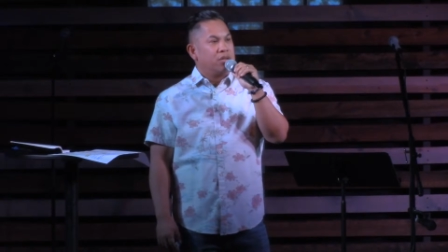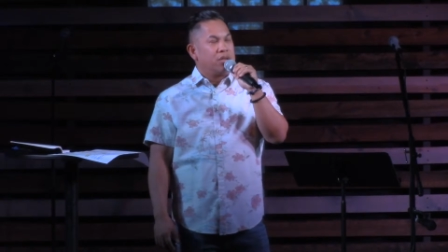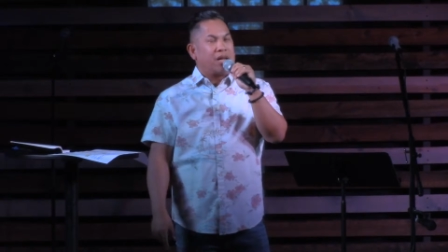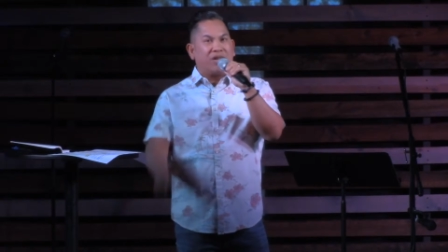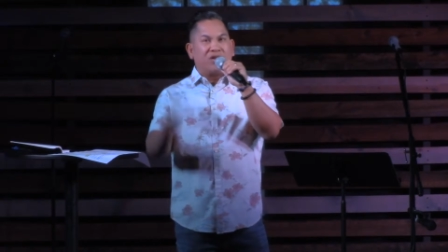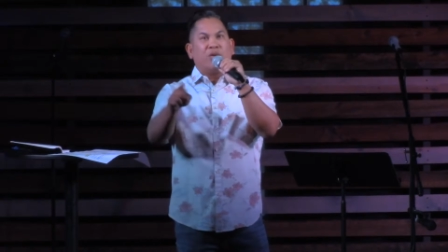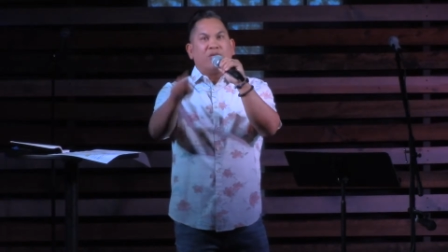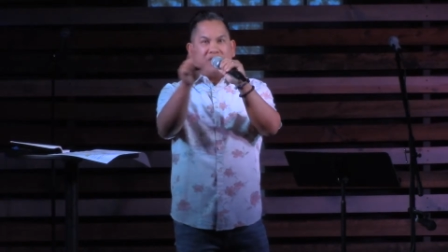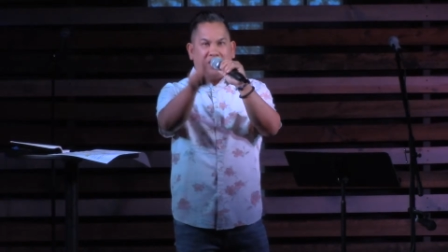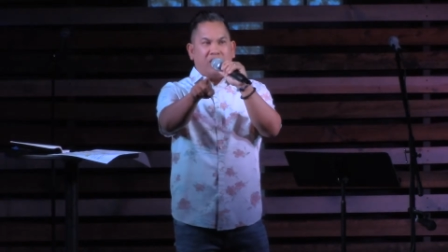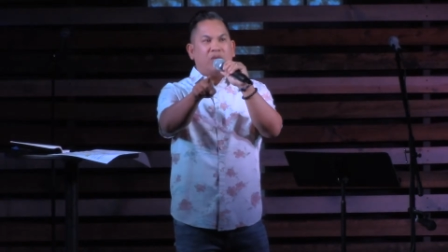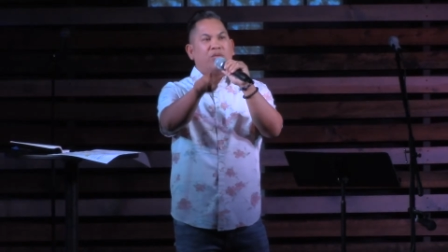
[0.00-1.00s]
God
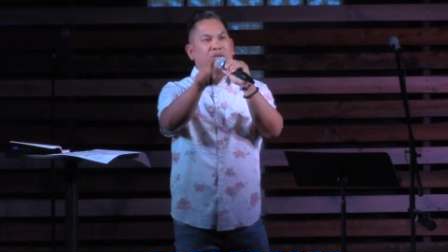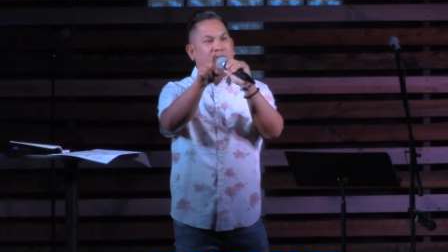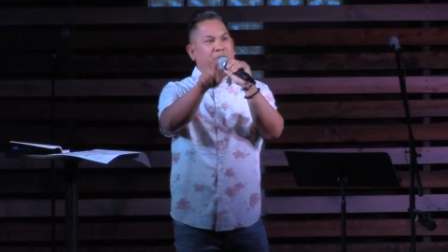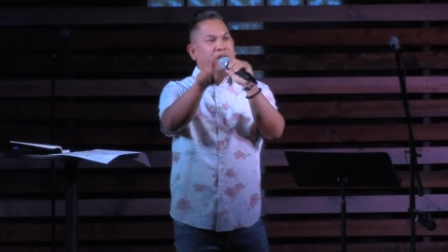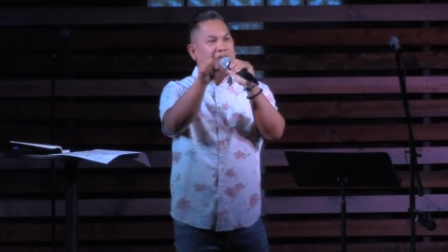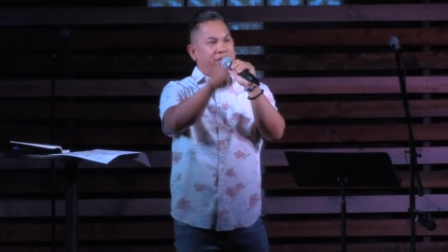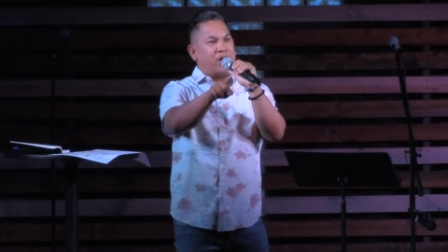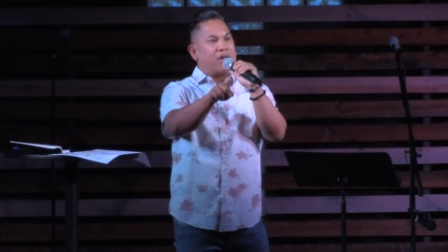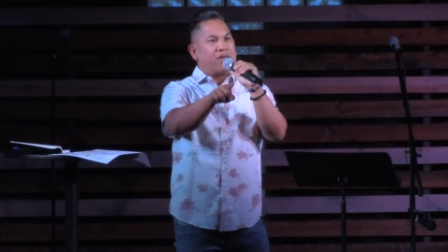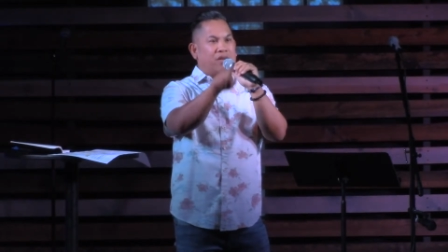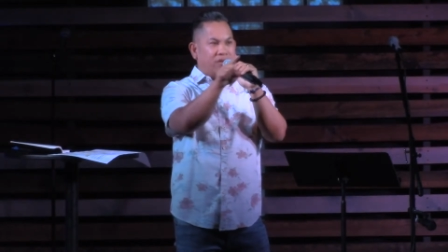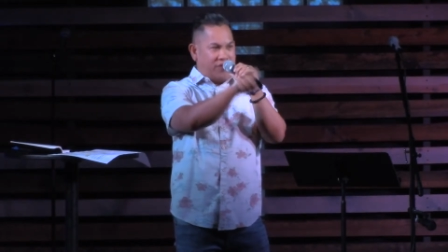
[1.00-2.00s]
chose you to be the
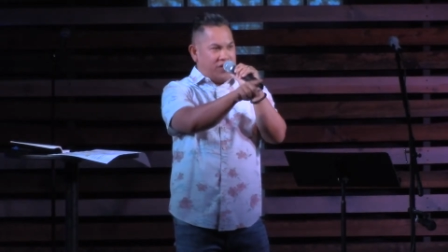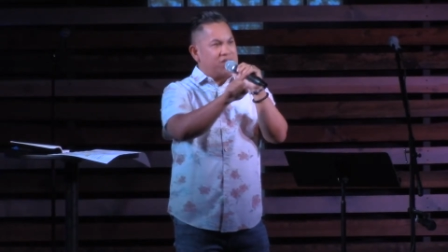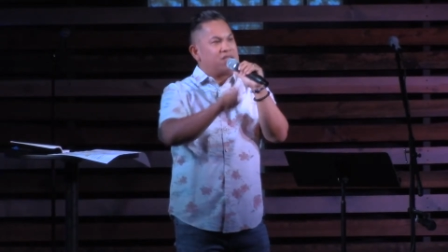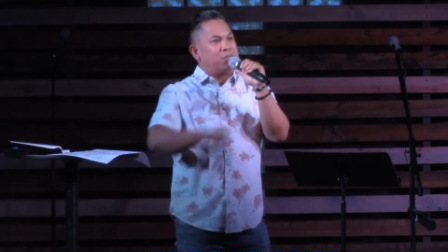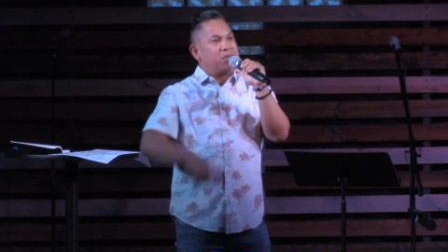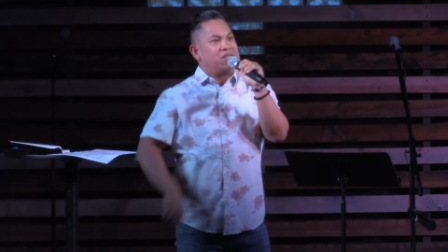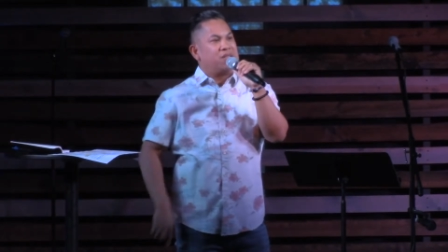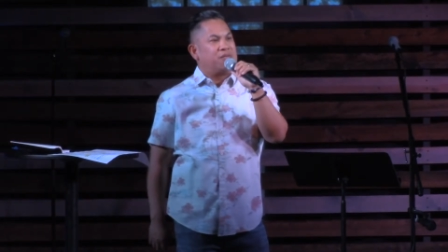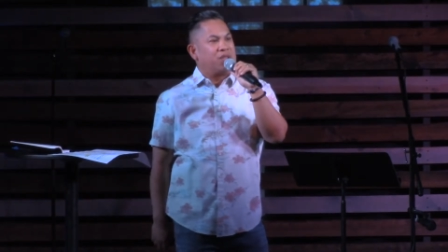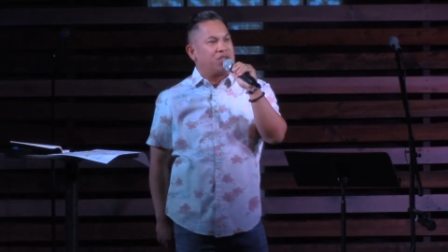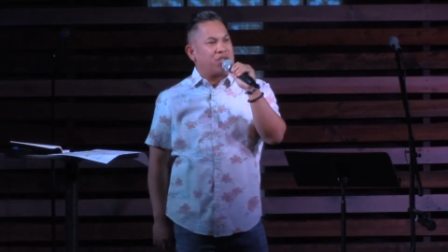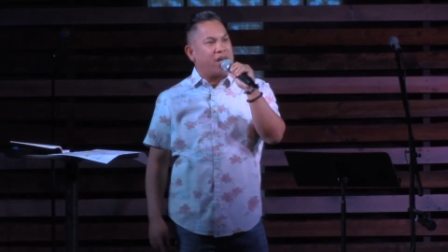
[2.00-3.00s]
father of this
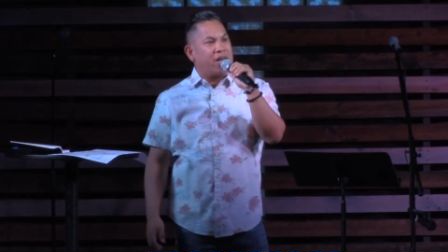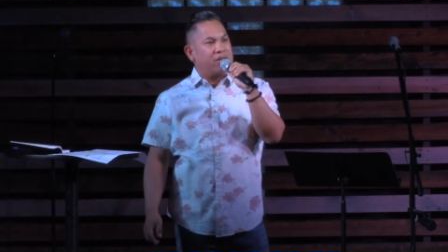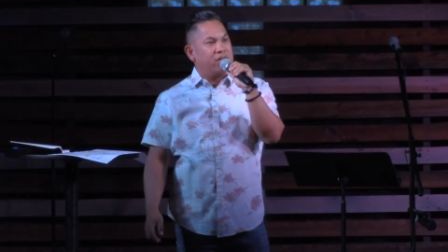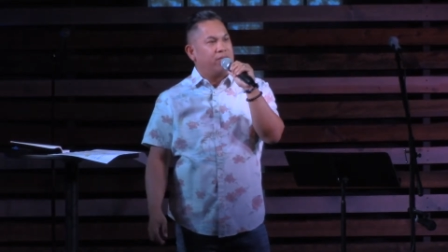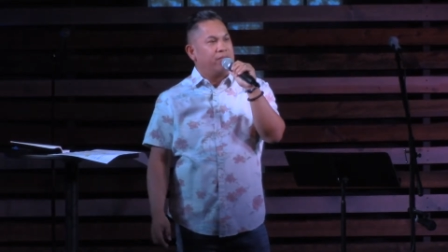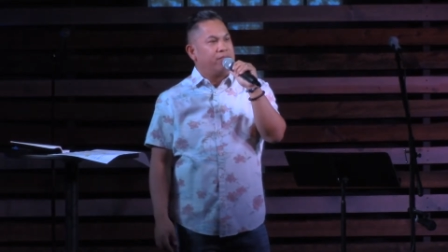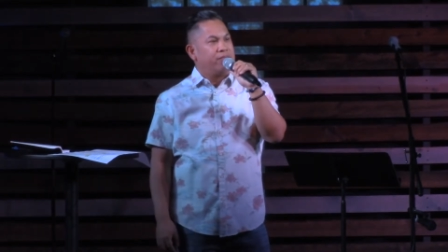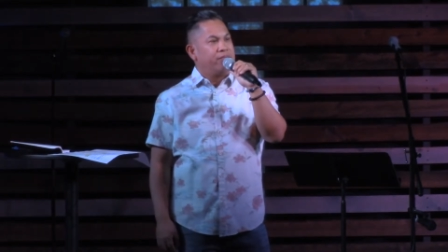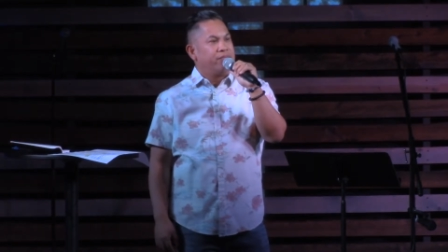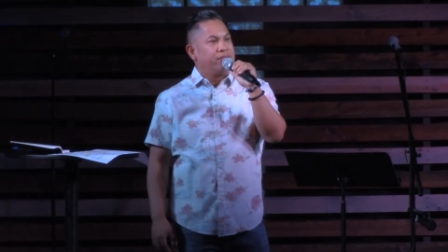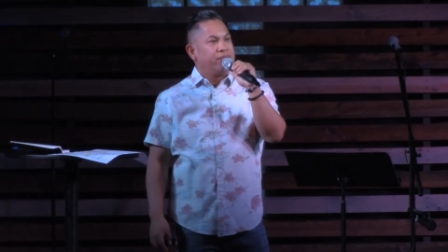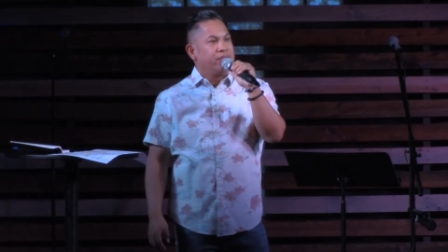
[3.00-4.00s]
specific child.
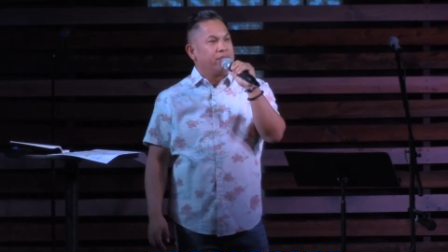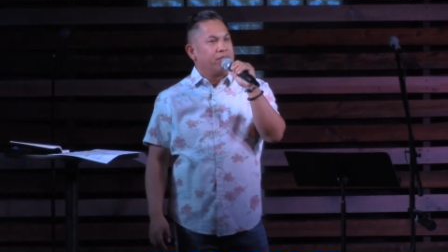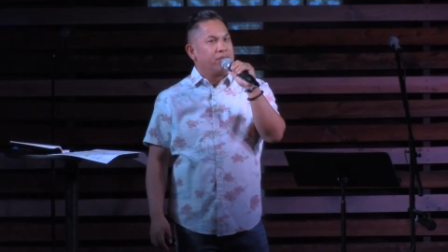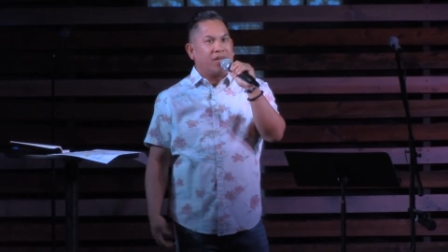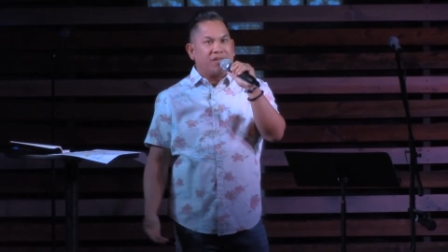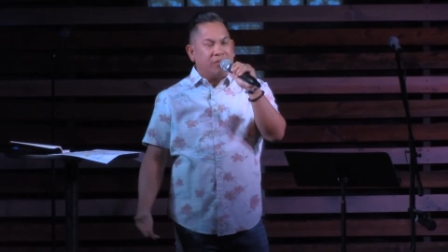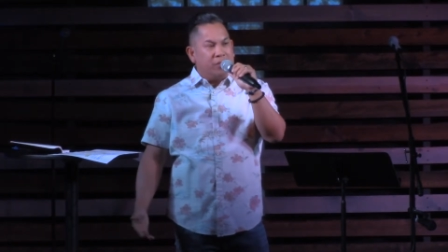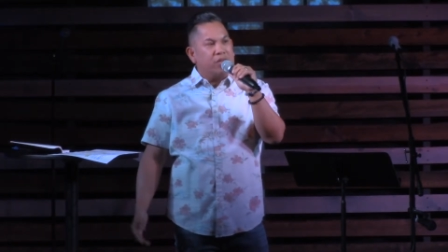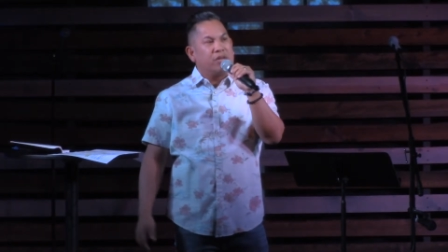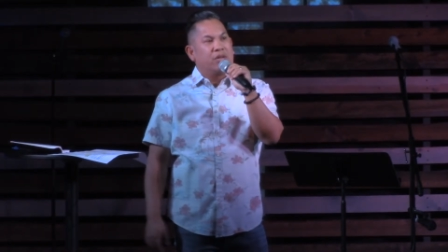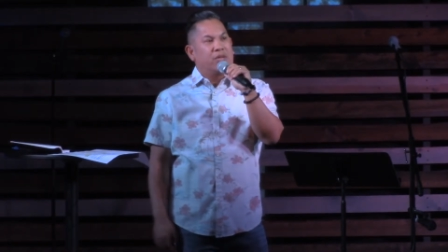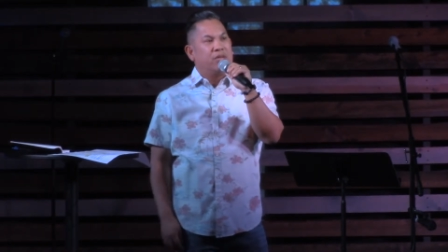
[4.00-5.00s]
That's a
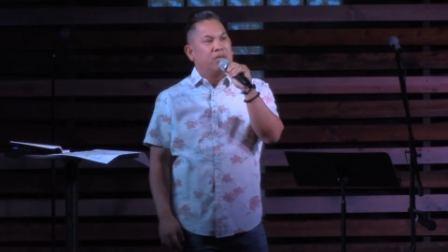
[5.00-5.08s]
miracle.